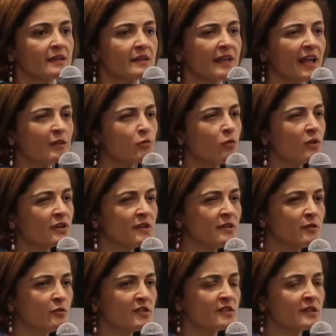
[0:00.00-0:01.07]
Network
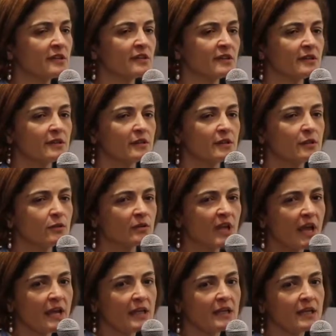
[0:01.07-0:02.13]
industry
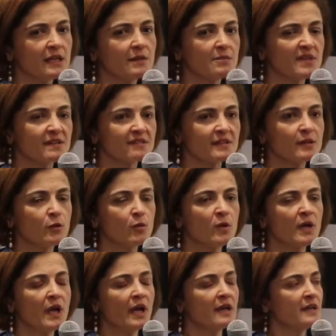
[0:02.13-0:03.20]
today in Brazil
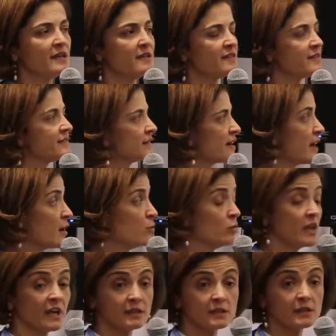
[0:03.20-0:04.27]
is
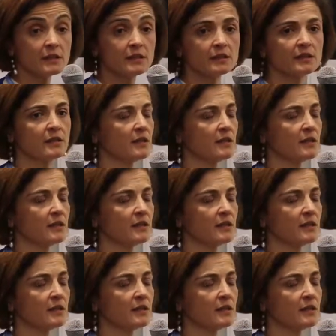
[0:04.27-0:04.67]
regulated,